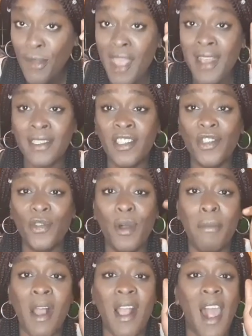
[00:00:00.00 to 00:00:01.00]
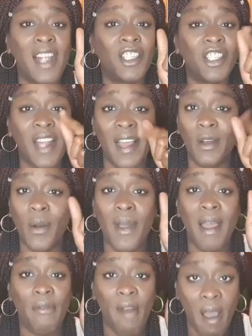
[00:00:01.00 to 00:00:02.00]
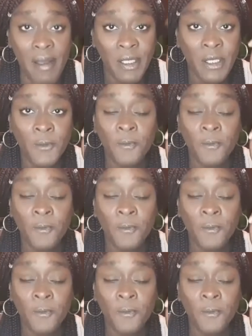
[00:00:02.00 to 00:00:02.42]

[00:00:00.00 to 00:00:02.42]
and saw my hashtag or whatever,